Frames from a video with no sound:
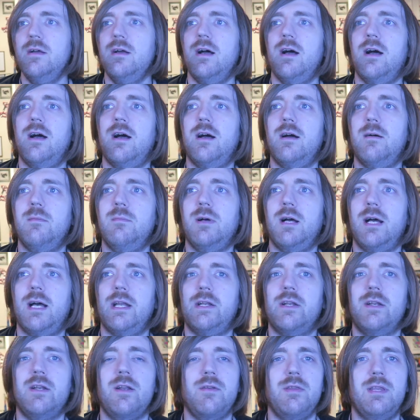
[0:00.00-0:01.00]
Um,
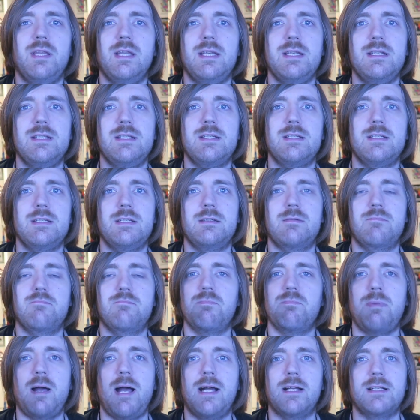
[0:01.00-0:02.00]
and I don't think he's
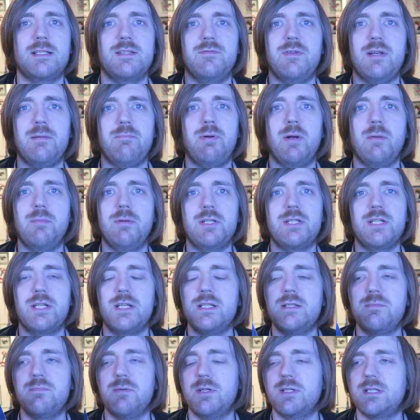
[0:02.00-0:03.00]
actively publishing
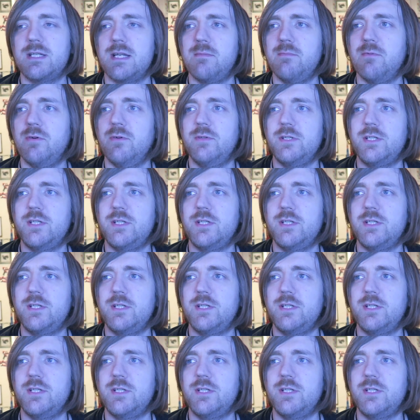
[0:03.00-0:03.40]
his books anymore,